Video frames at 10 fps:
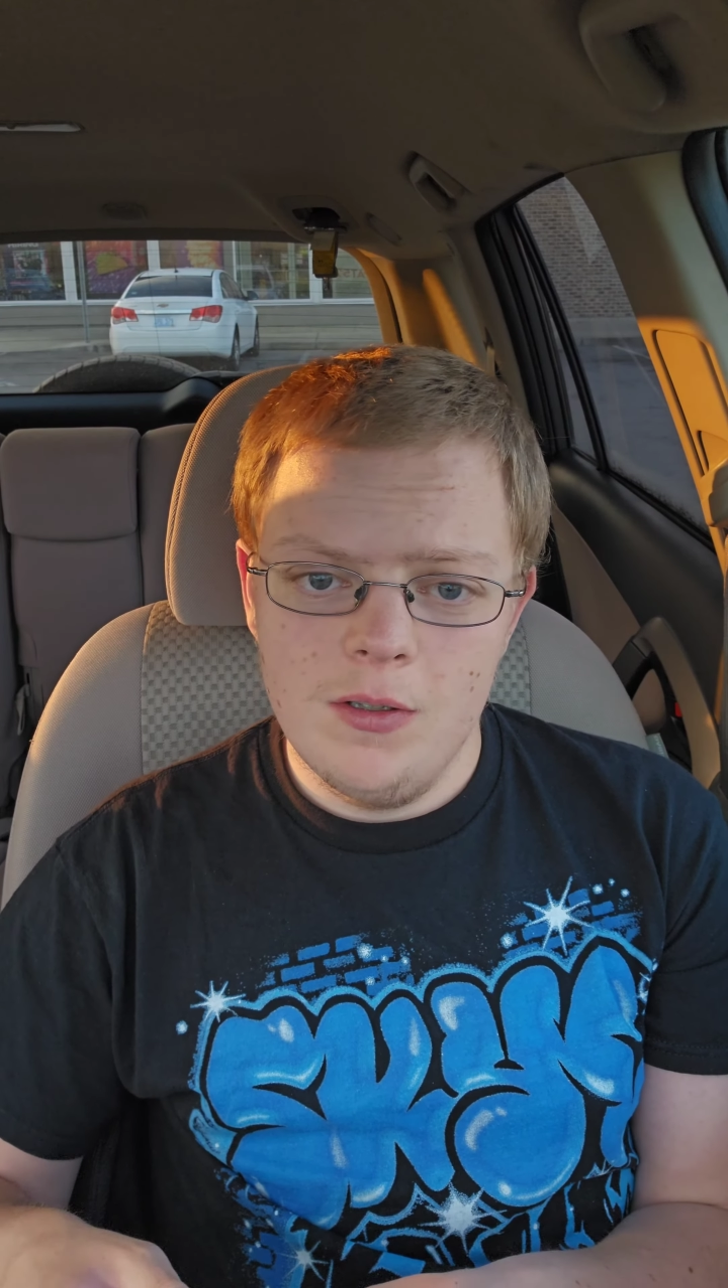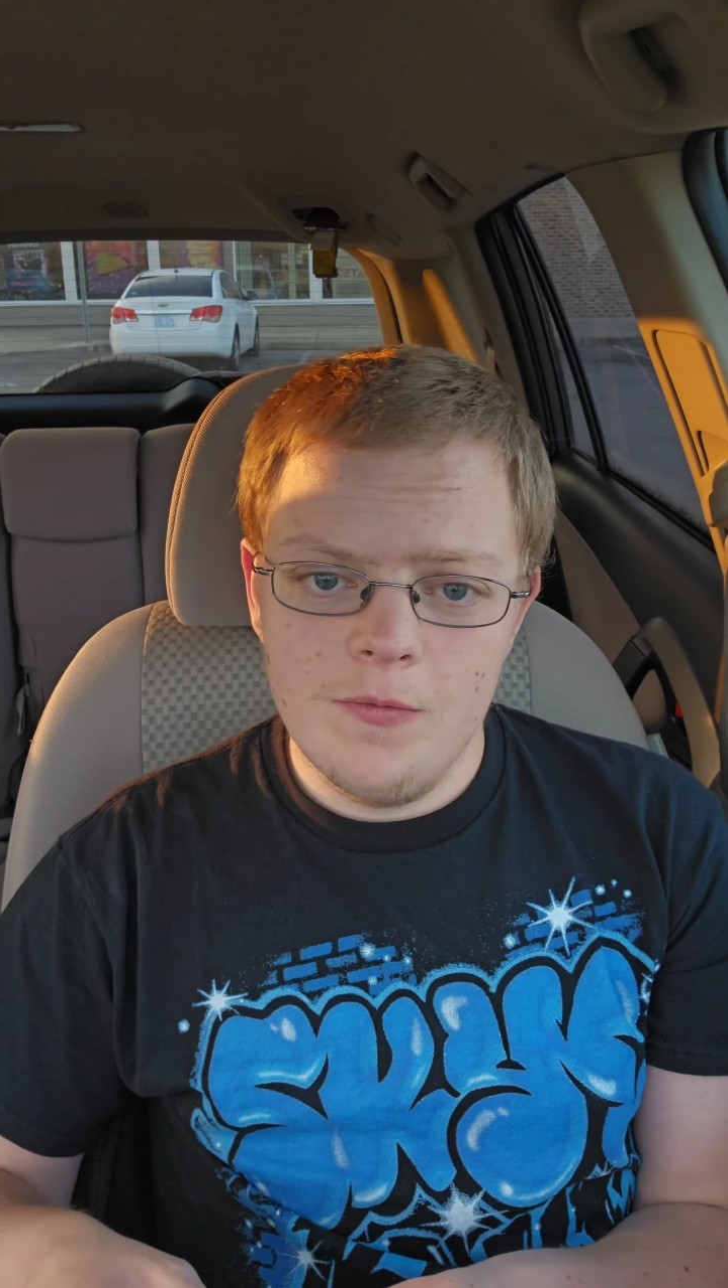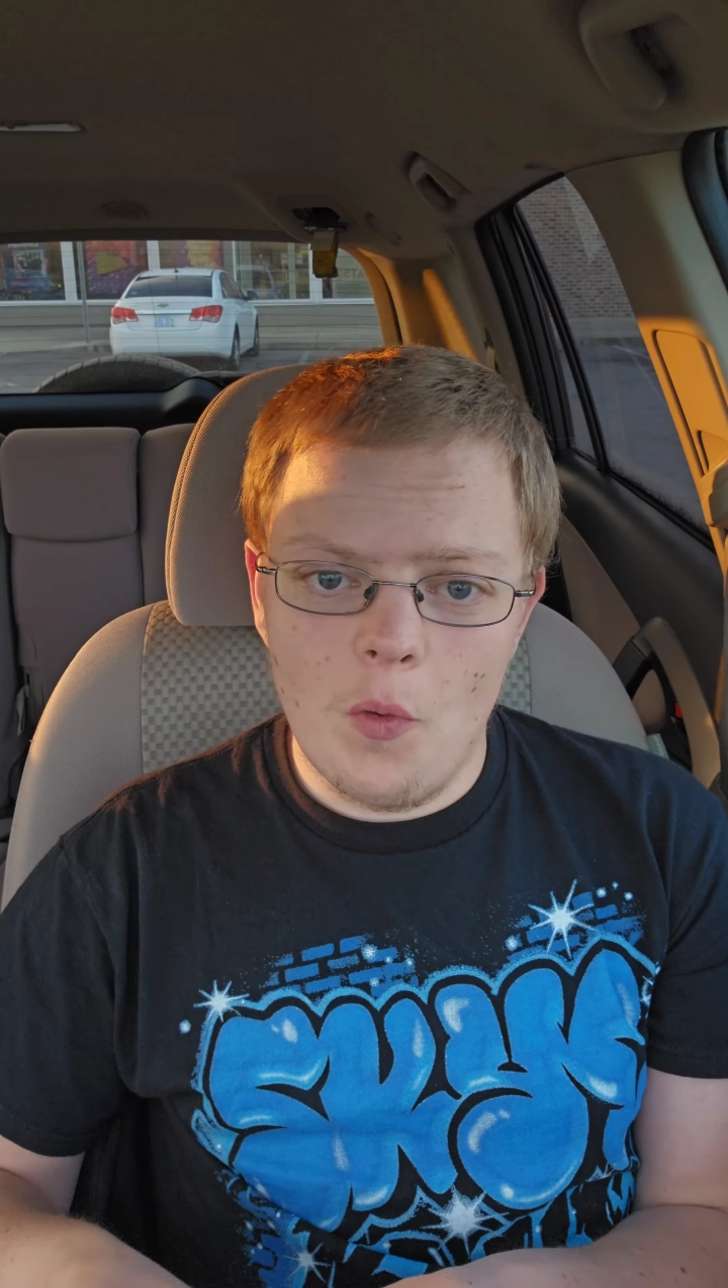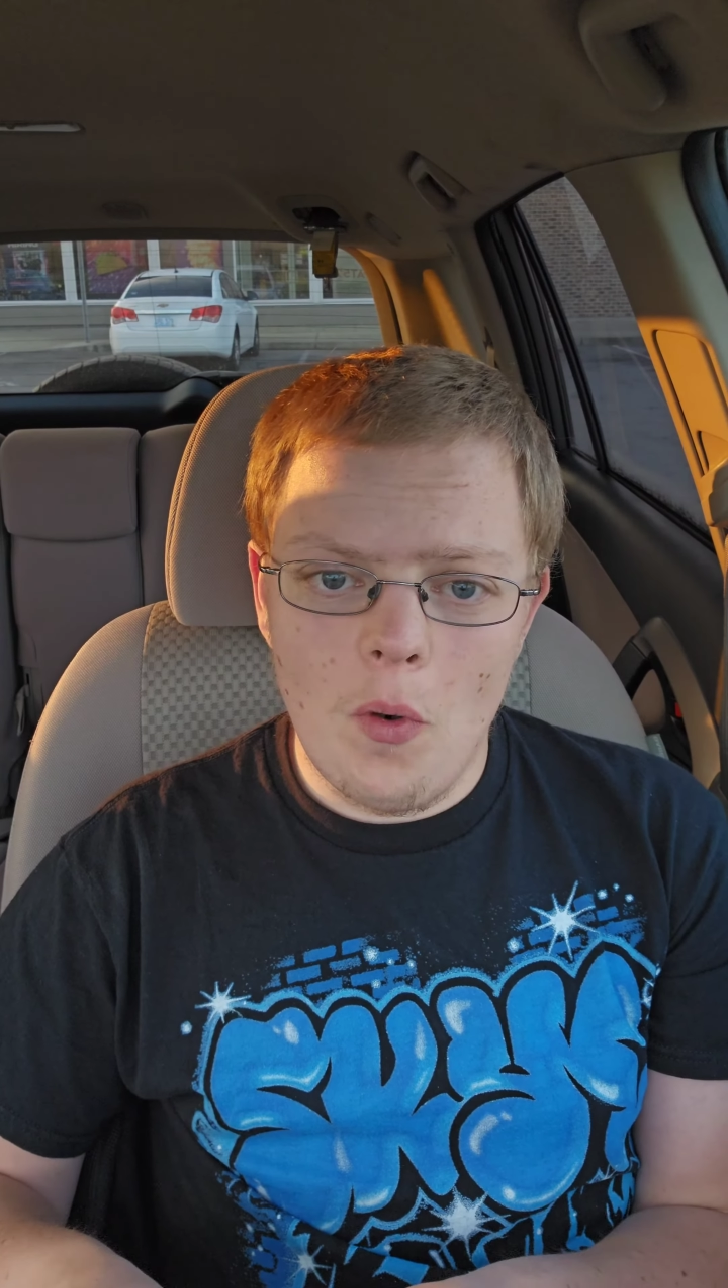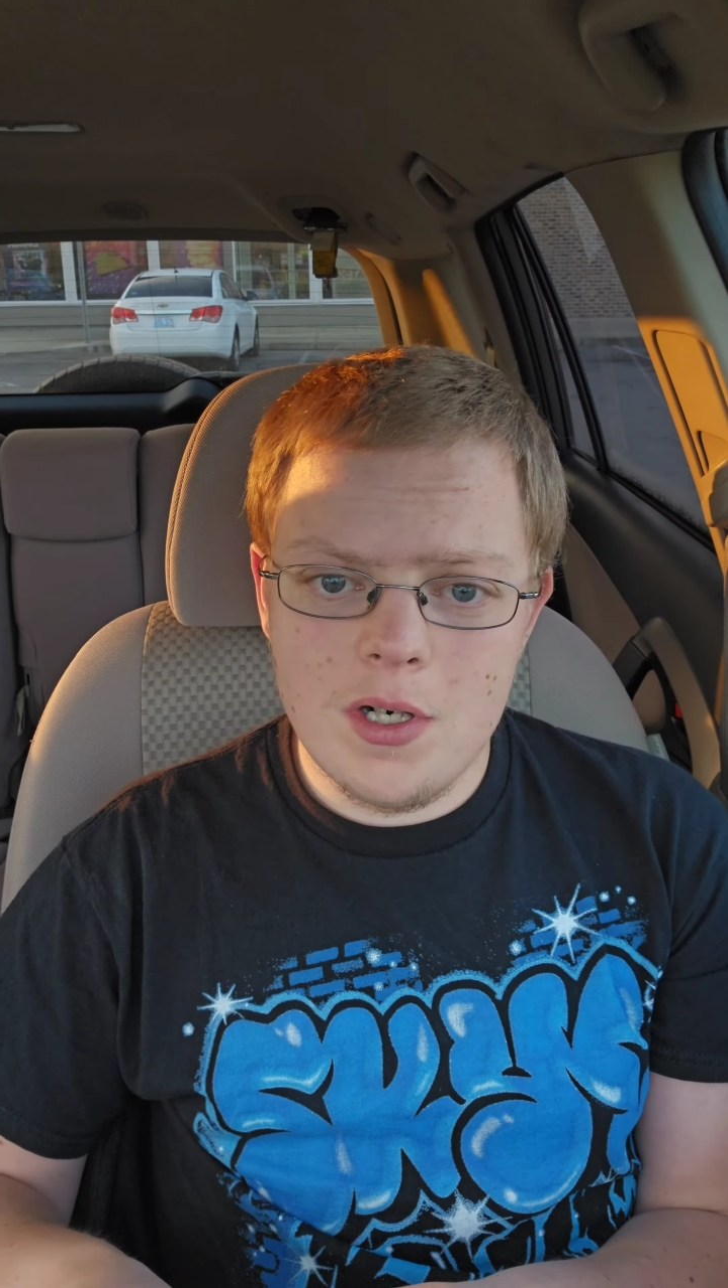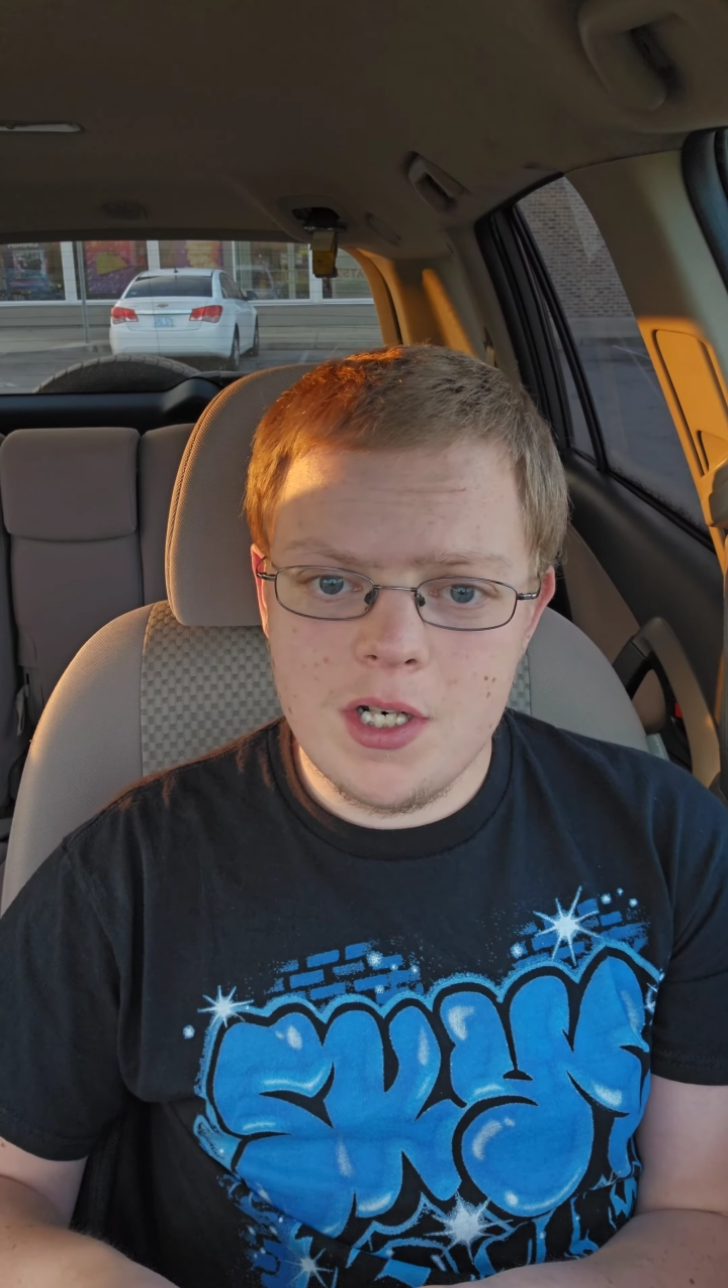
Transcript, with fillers: for one